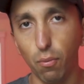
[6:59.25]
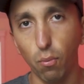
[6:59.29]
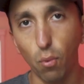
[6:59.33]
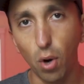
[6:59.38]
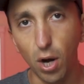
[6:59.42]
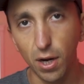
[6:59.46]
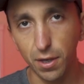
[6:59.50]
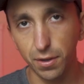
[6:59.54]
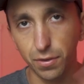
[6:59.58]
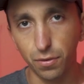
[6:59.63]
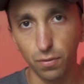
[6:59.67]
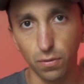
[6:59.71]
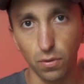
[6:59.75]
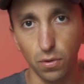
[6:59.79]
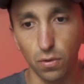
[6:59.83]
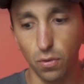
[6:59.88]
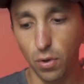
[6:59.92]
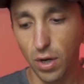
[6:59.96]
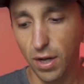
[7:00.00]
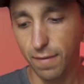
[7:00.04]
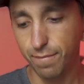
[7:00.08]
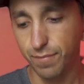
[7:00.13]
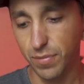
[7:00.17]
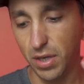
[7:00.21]
walkthrough
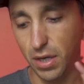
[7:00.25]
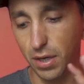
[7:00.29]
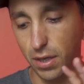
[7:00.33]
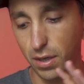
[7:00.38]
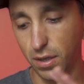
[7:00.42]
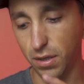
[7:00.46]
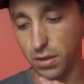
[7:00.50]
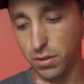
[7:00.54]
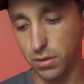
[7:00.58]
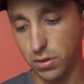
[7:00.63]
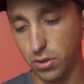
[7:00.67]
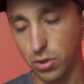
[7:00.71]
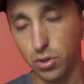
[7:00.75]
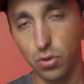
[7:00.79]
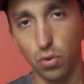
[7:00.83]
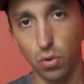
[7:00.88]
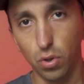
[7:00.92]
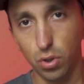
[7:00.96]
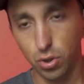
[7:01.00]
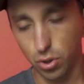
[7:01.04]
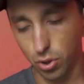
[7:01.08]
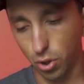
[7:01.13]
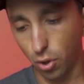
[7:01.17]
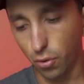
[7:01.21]
and
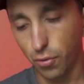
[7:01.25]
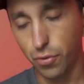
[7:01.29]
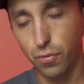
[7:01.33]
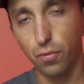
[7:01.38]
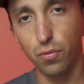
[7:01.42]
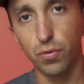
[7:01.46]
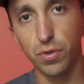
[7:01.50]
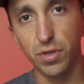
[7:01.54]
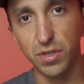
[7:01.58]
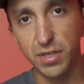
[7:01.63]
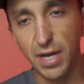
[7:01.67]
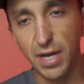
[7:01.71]
go through the